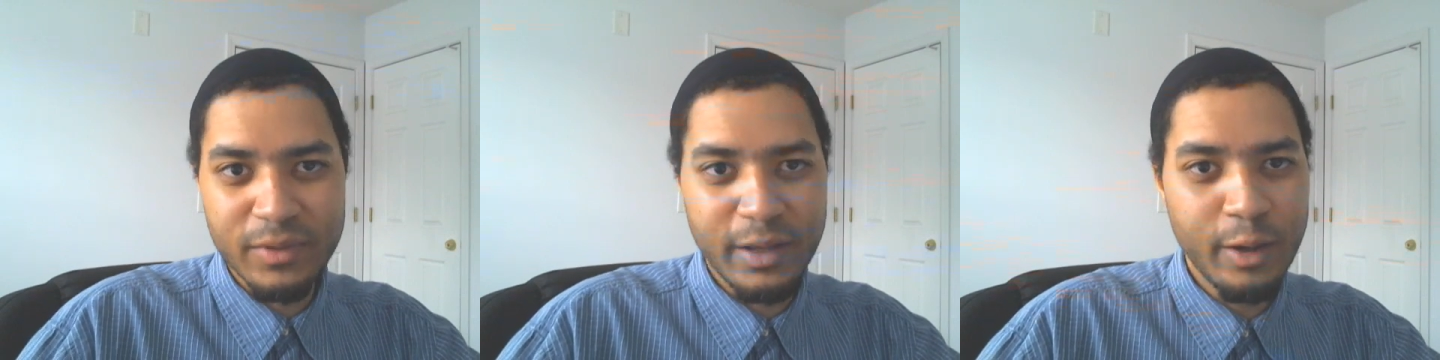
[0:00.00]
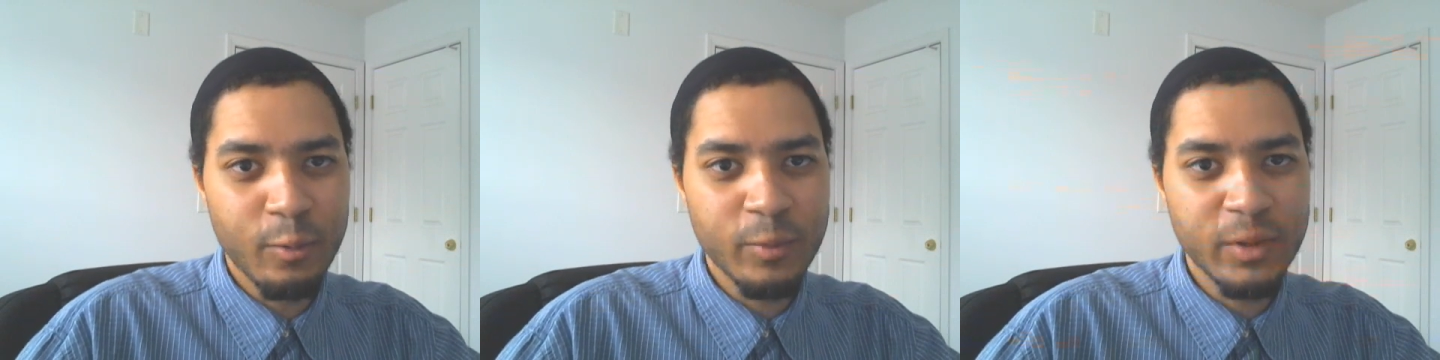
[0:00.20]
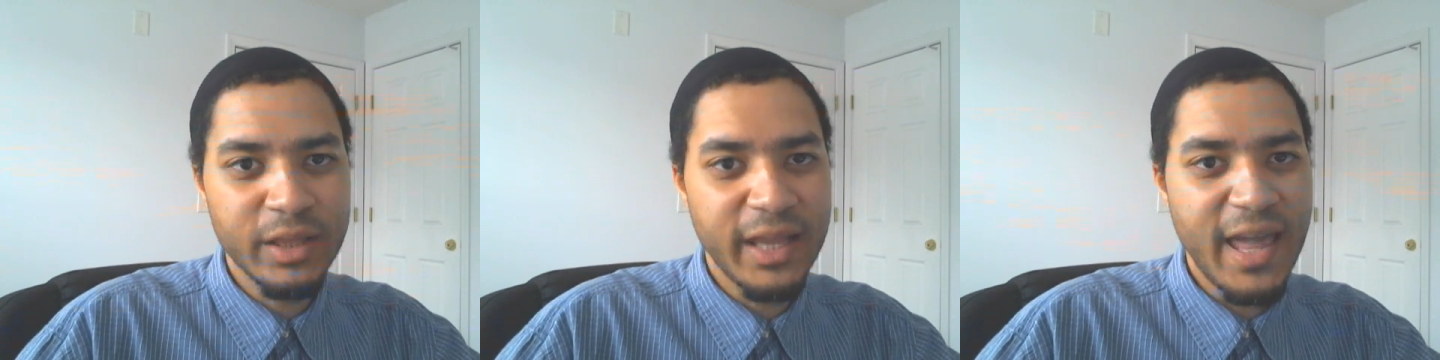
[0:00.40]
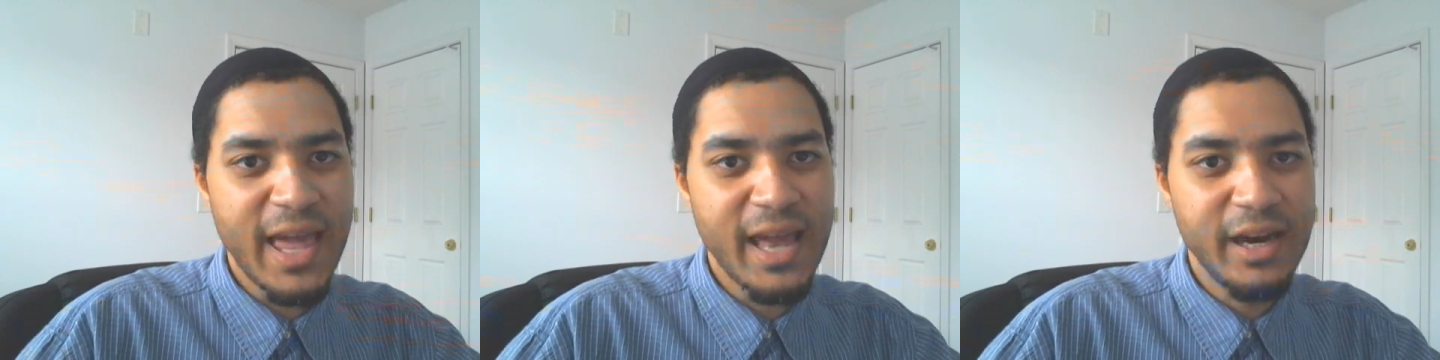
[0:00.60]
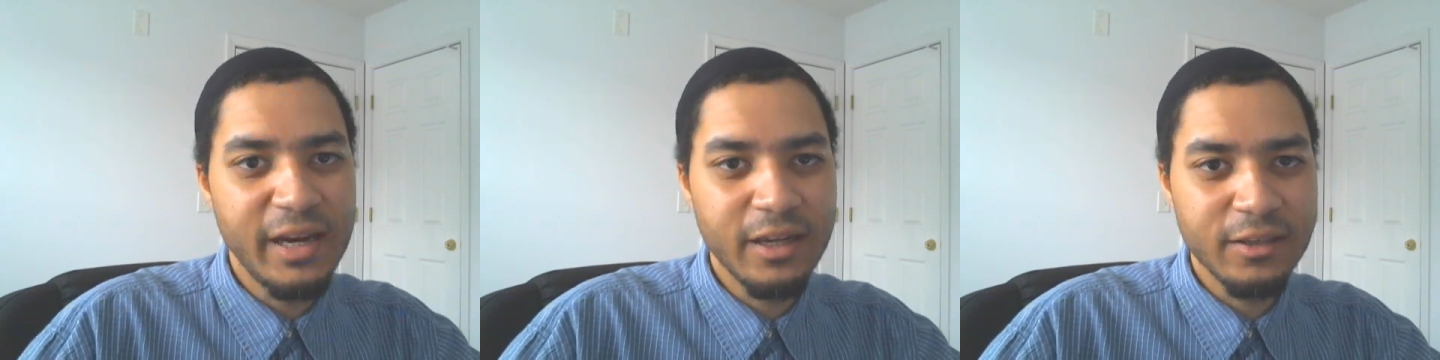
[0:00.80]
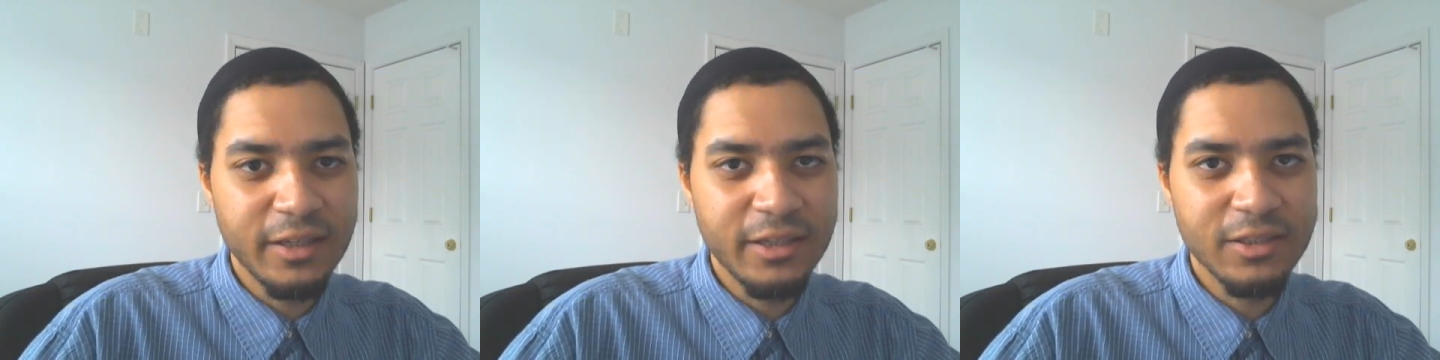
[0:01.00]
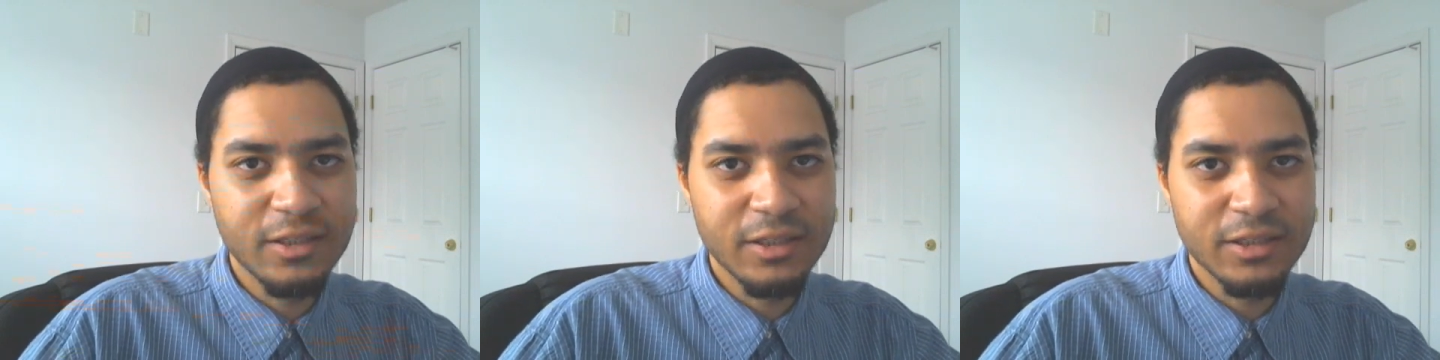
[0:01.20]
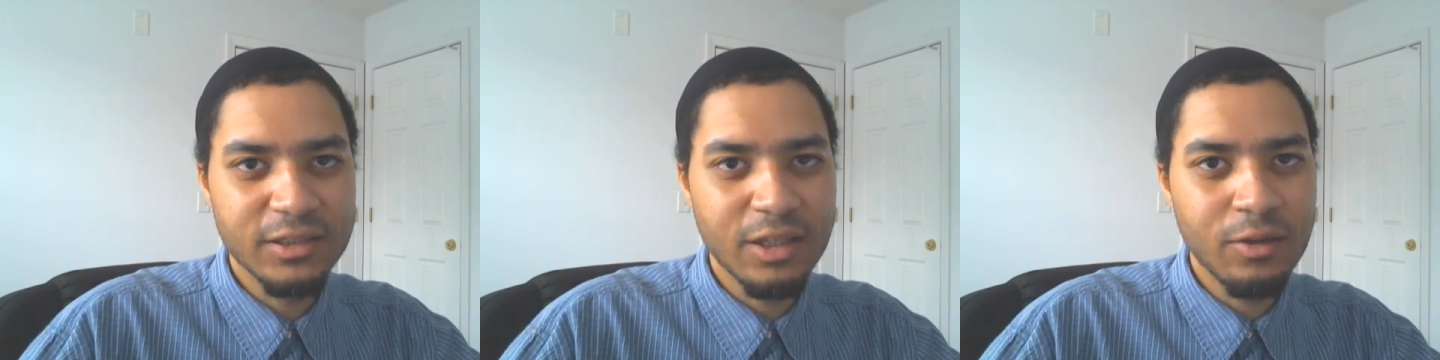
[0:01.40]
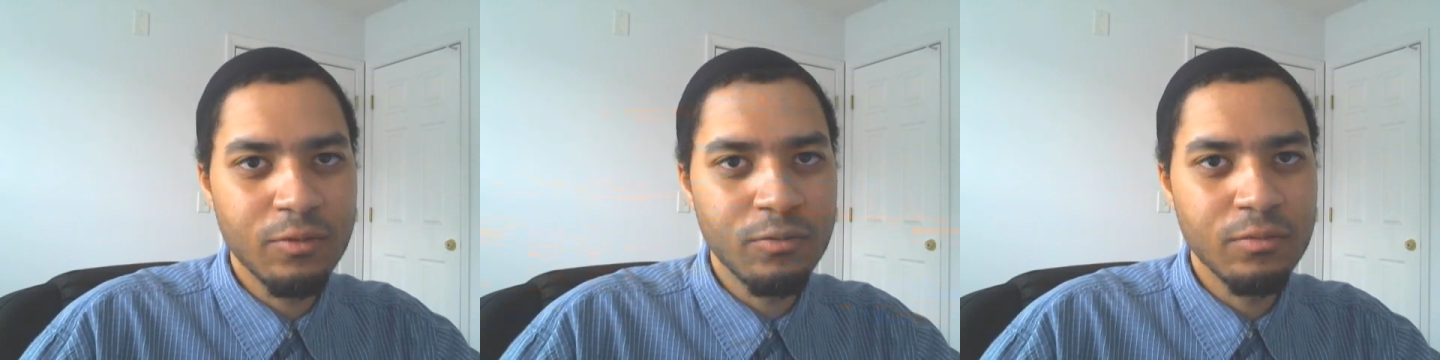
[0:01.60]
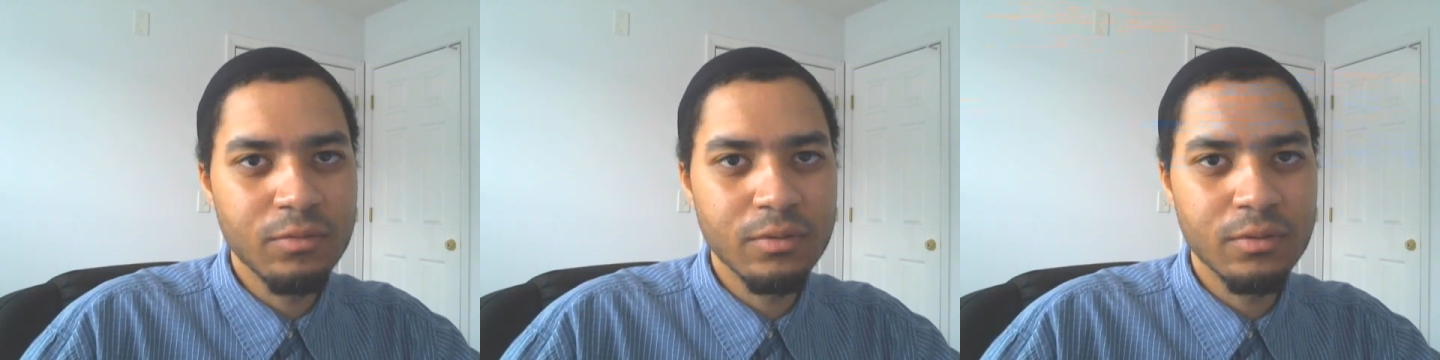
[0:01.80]
They don't really add anything to the
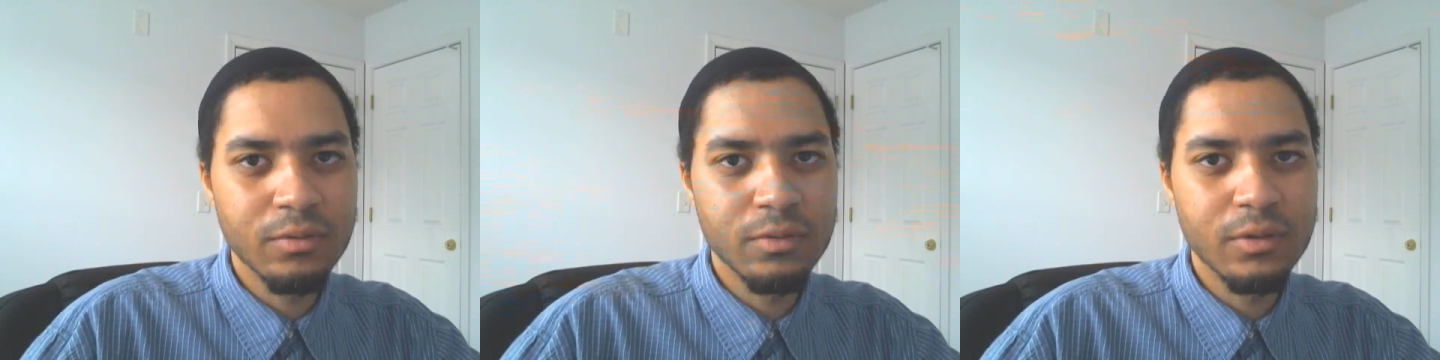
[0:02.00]
song